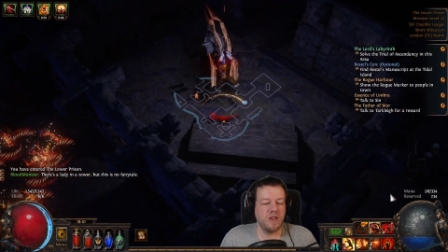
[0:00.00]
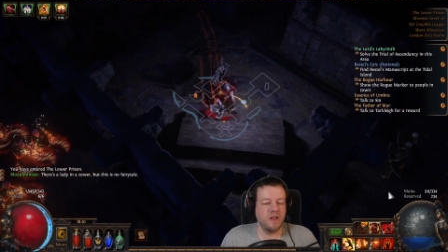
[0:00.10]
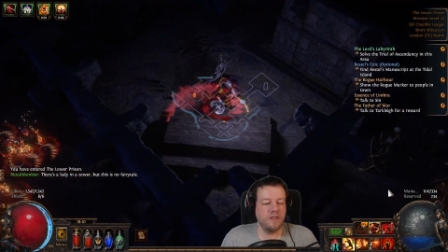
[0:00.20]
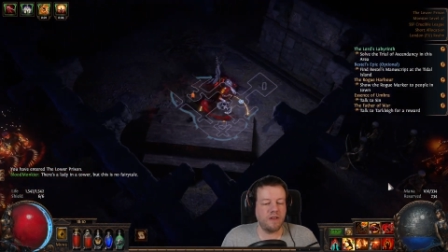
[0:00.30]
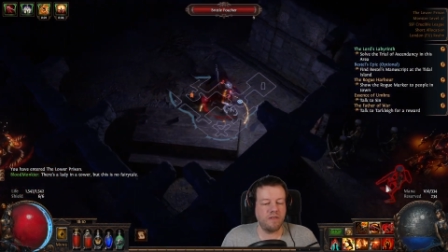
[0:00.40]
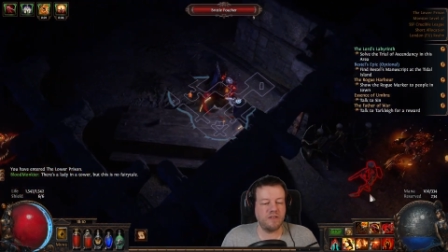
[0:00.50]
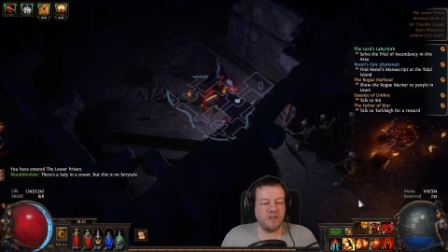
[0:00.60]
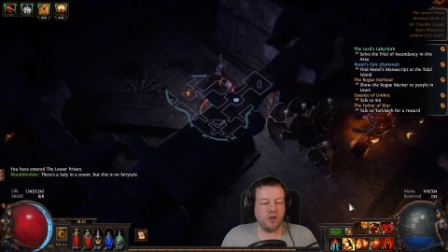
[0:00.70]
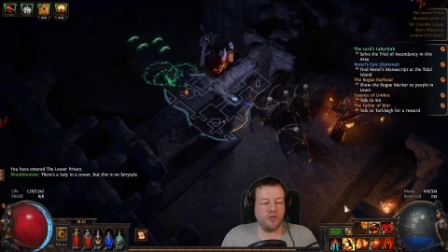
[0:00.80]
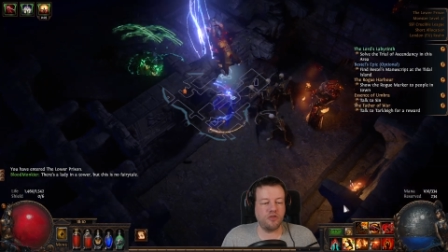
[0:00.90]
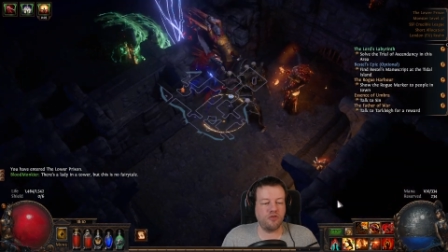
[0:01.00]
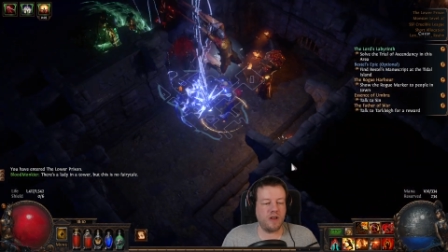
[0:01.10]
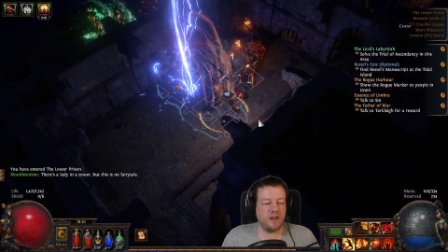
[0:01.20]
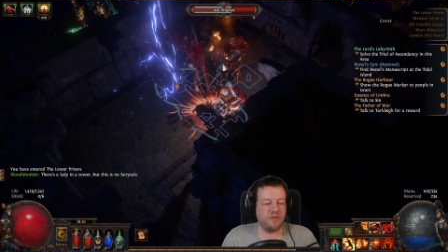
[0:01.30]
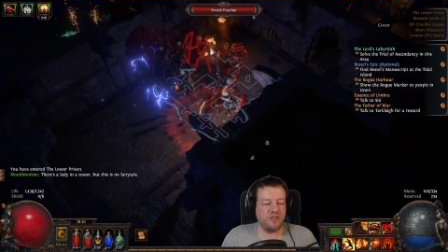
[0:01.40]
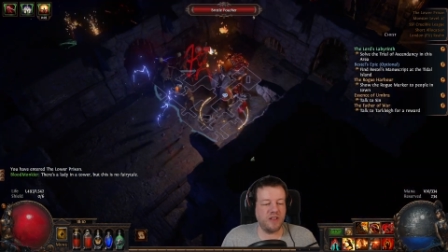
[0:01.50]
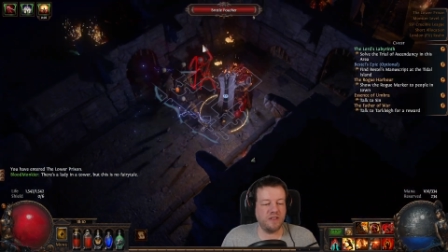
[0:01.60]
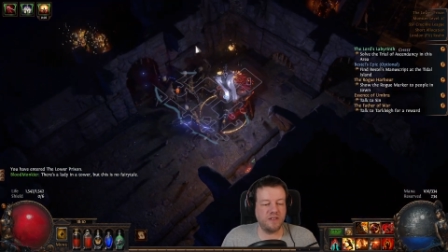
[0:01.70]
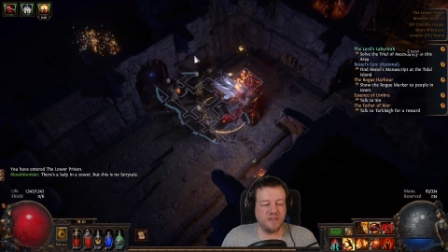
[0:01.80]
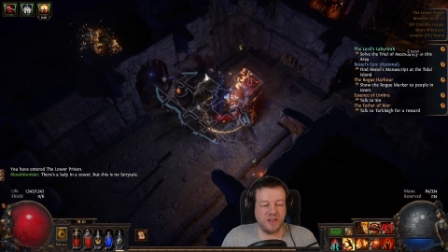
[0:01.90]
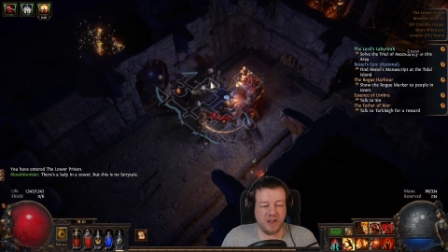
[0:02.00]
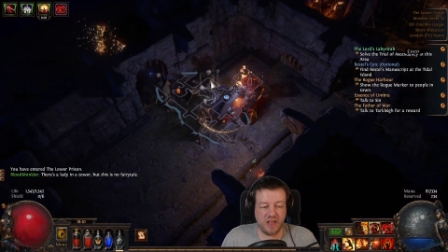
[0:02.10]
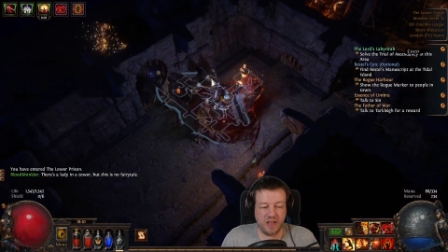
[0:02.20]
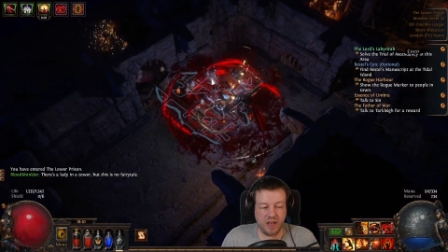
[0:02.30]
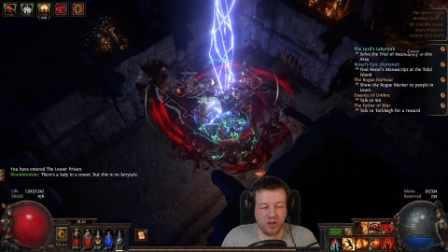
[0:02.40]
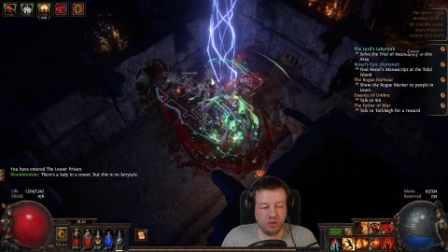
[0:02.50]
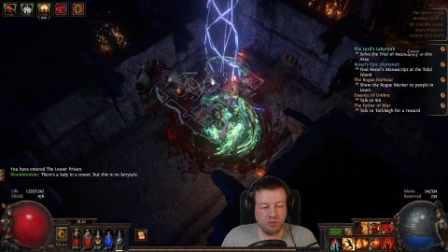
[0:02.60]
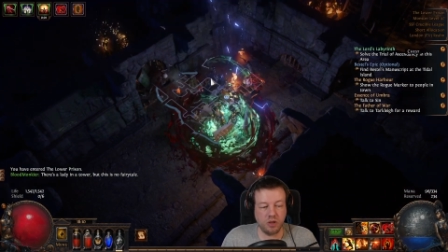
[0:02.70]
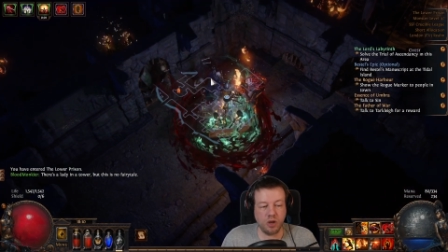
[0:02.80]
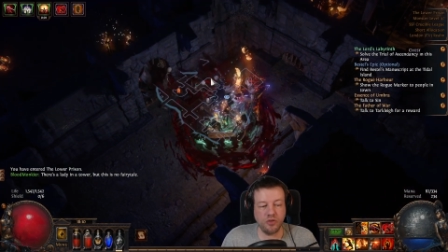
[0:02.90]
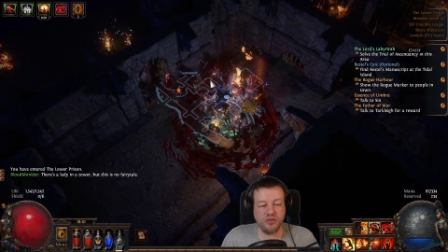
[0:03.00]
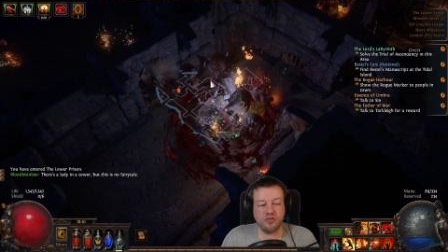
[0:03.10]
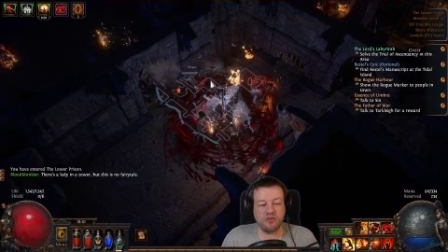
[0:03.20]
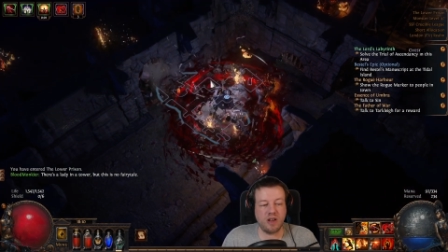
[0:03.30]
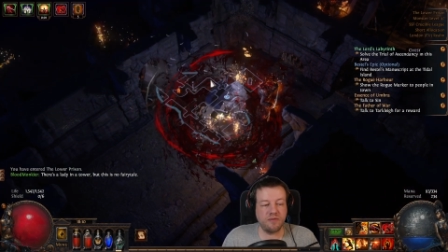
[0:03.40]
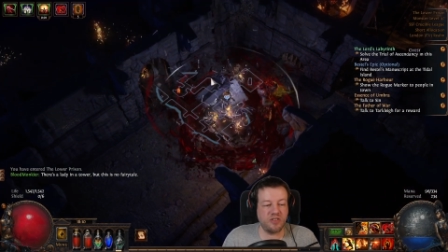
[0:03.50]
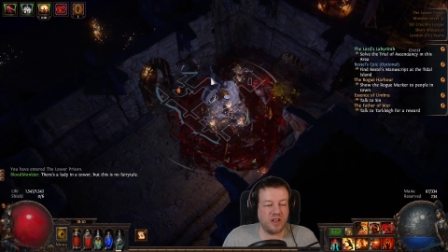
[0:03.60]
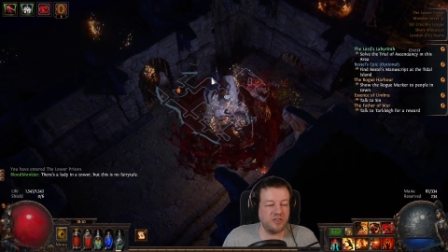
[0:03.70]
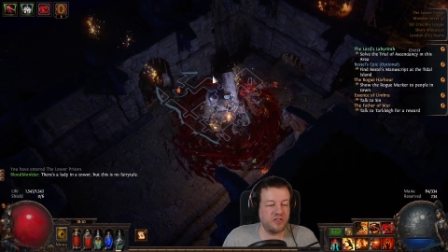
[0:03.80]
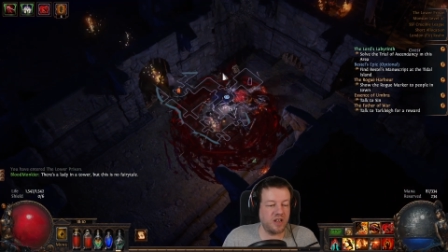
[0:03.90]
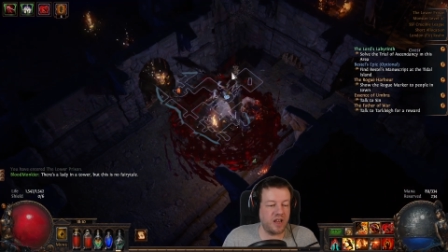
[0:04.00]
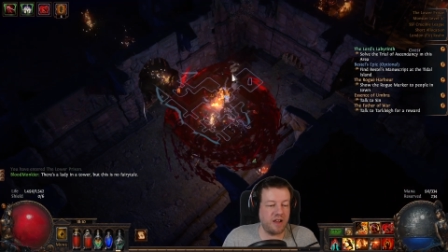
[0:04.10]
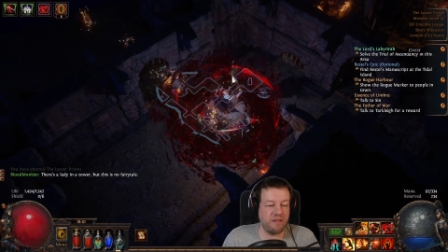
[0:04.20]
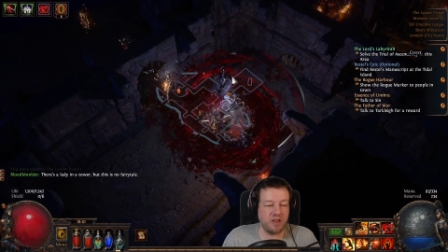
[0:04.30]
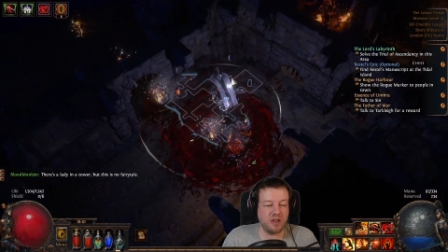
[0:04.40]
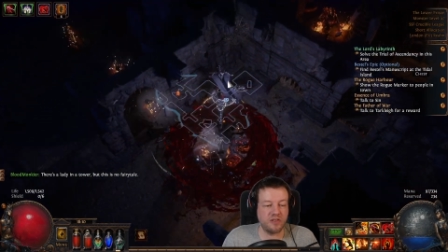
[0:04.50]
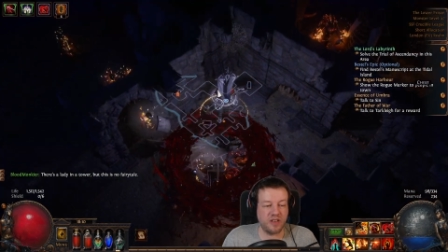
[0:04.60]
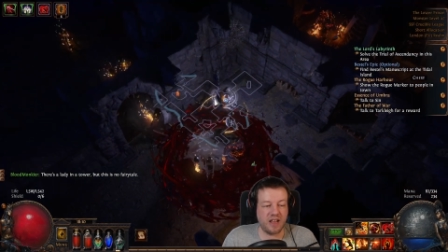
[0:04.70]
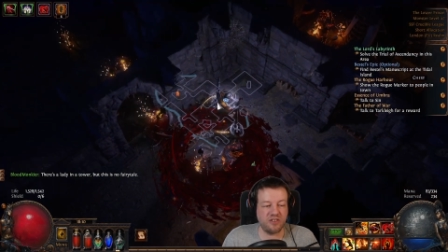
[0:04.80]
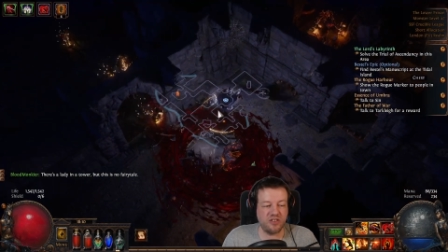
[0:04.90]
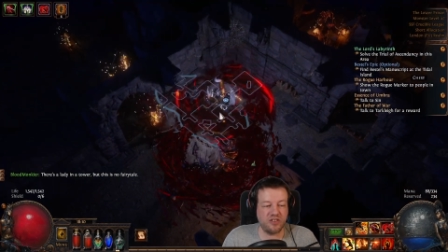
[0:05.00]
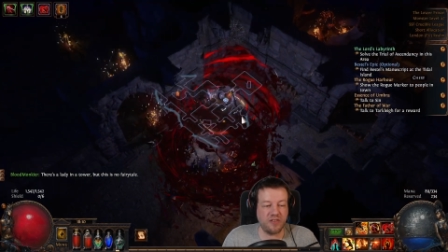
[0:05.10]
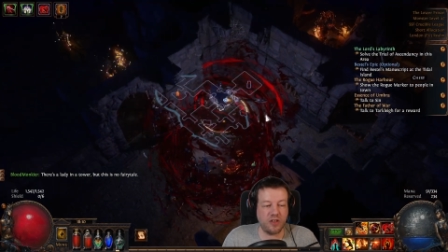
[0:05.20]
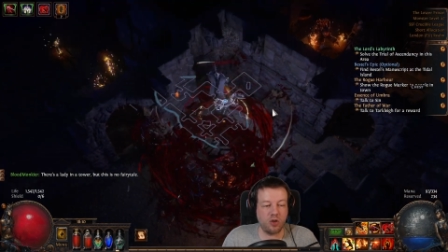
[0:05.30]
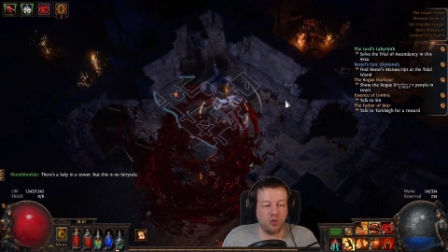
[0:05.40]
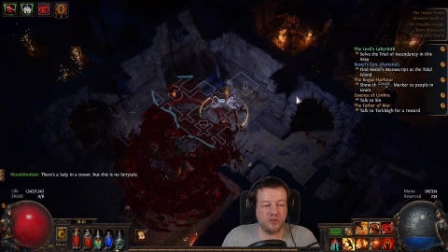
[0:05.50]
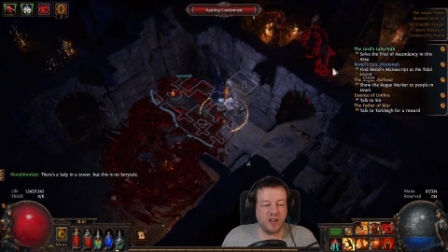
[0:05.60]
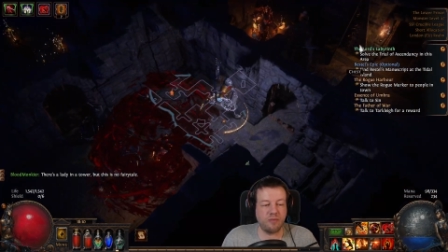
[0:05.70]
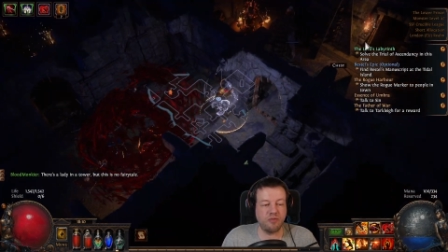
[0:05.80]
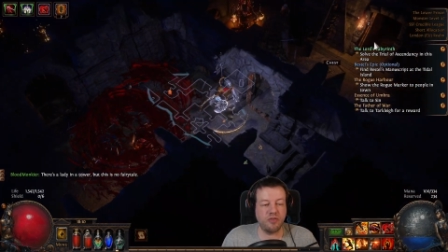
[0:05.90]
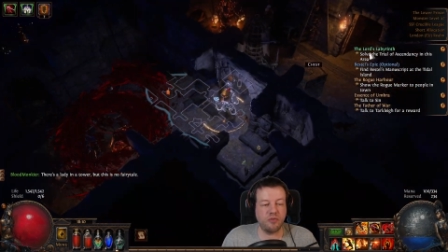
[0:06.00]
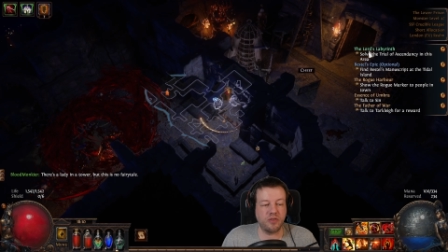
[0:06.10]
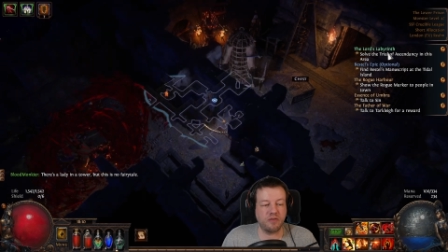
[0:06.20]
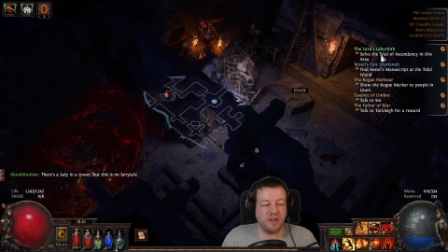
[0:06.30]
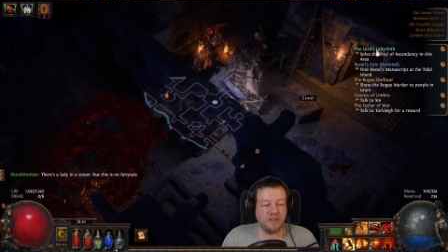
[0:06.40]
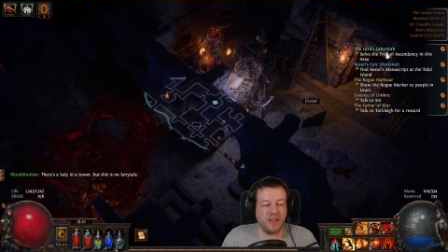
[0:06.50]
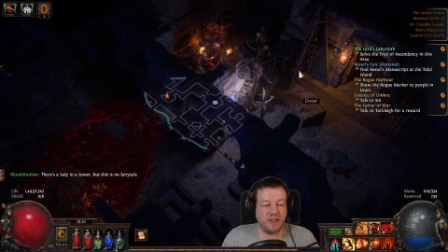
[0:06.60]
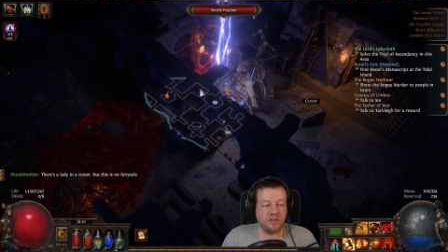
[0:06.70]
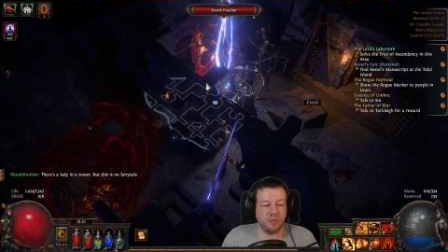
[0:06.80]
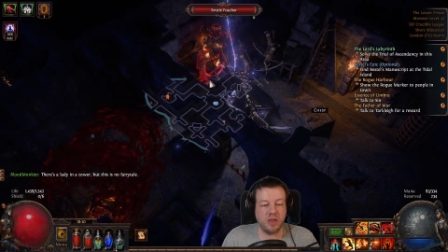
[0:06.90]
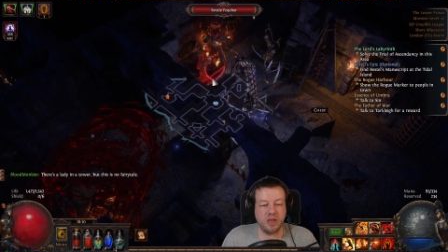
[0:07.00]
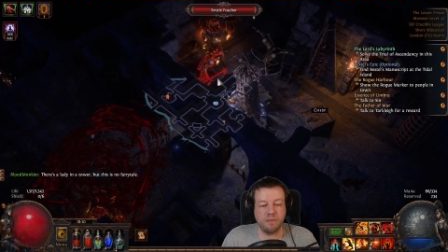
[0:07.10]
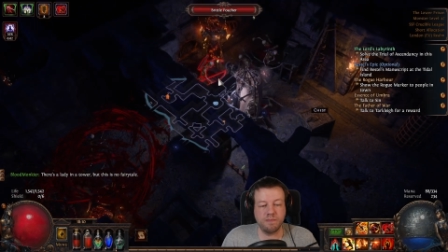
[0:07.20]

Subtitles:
There is another Trial of Ascendancy in here, and you'll know there's a Trial of Ascendancy in an area because it'll actually say the Lord's Labyrinth with the green text up here.